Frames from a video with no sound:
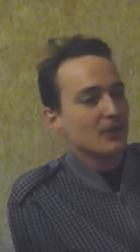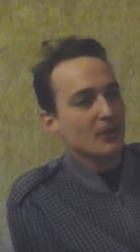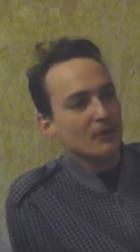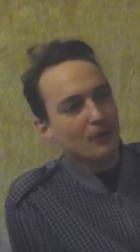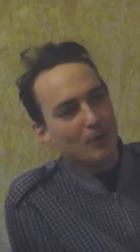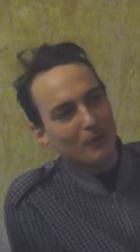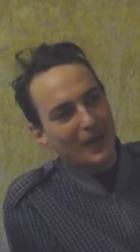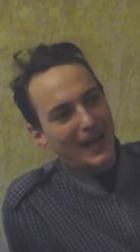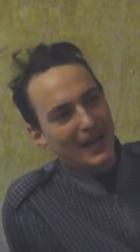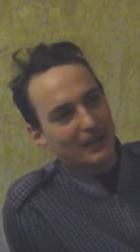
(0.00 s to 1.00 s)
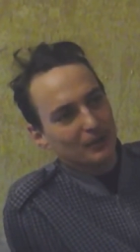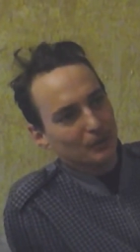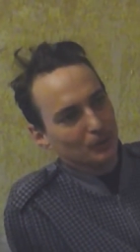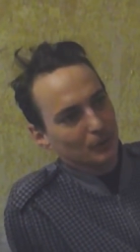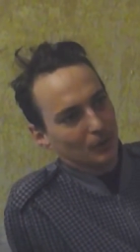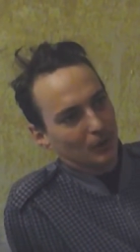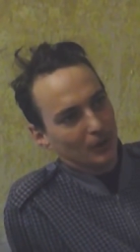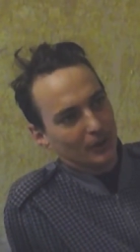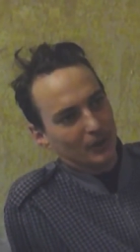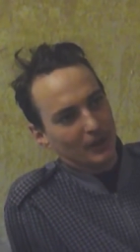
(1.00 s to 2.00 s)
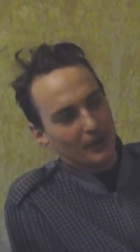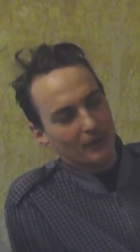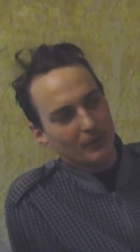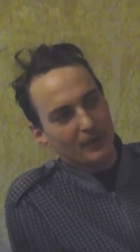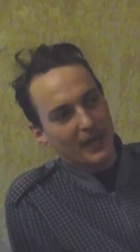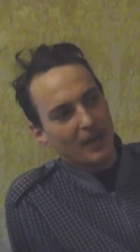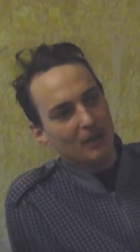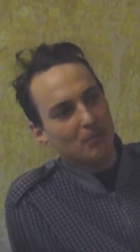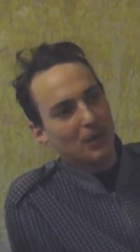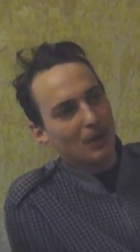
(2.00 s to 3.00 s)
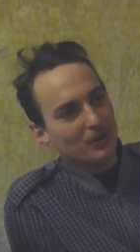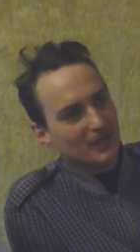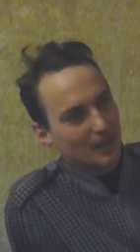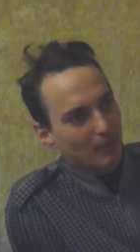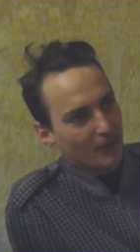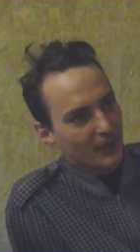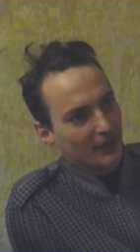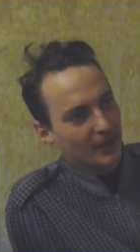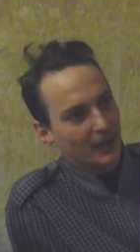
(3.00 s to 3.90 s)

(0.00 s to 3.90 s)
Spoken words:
certain form of attitude, or that are about something,